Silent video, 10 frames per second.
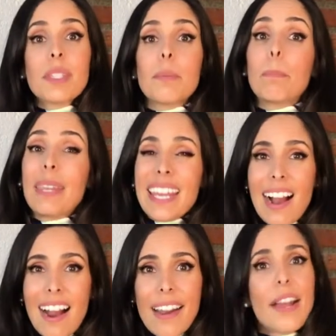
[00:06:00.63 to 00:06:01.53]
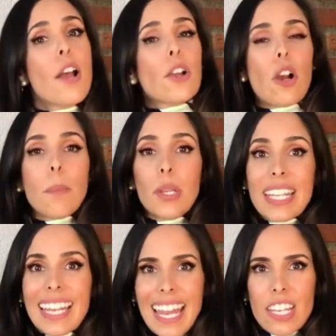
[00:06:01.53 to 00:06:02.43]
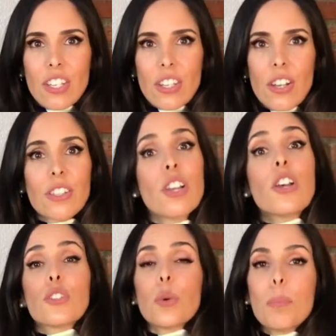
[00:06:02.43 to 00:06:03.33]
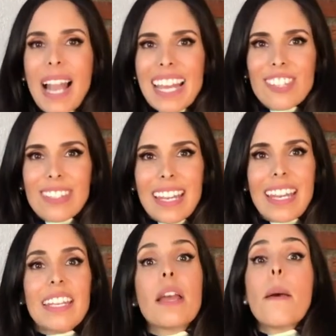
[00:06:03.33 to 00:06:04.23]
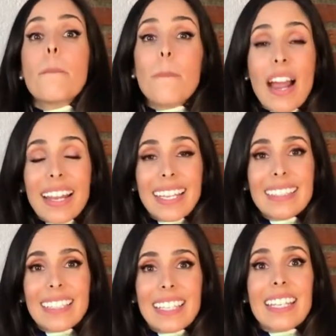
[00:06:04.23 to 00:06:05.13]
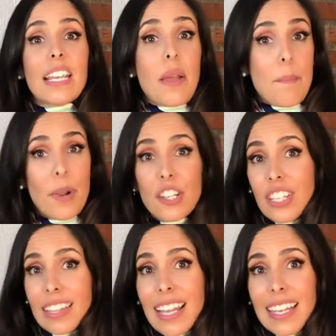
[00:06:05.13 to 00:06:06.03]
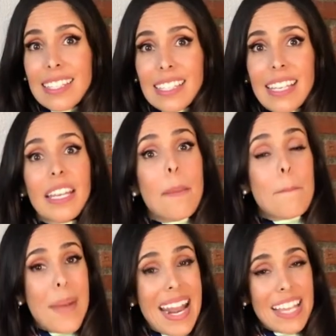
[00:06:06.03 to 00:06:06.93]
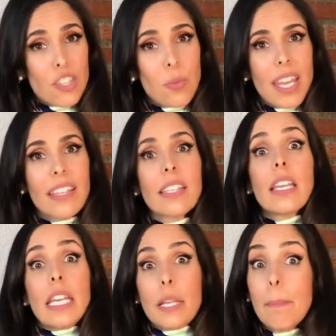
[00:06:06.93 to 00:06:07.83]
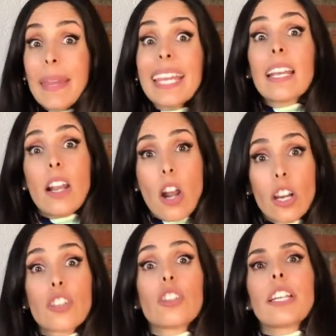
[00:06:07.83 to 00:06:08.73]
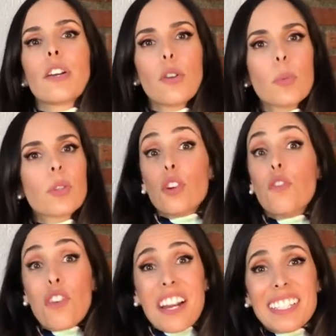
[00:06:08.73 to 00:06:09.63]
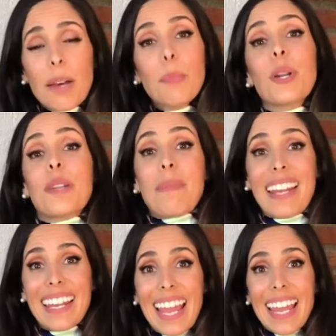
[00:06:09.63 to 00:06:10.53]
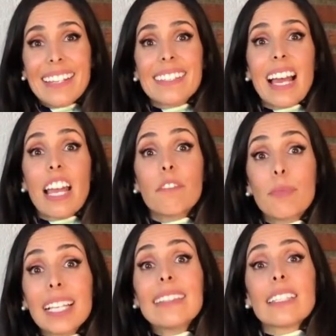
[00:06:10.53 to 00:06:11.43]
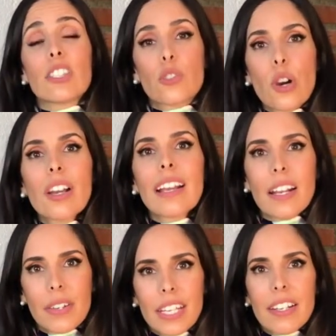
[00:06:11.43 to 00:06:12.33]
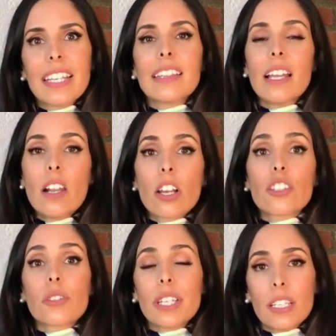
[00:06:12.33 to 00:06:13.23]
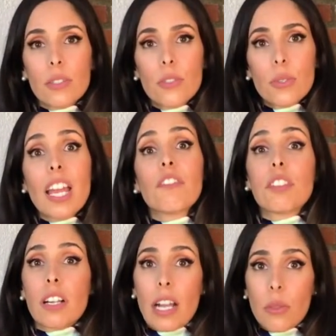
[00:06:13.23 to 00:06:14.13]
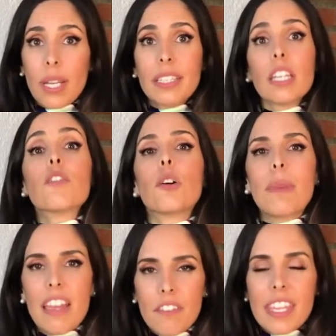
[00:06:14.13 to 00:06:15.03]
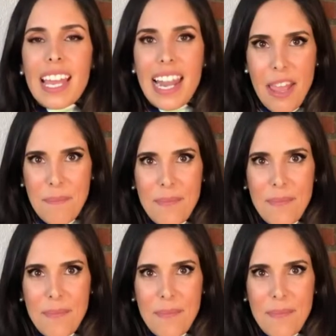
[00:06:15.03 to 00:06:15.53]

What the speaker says: in PR, communications, supply chain, marketing, merchandising, management in big luxury groups. So for example, in my case, I built a strong career in the luxury industry after graduating from FDLM.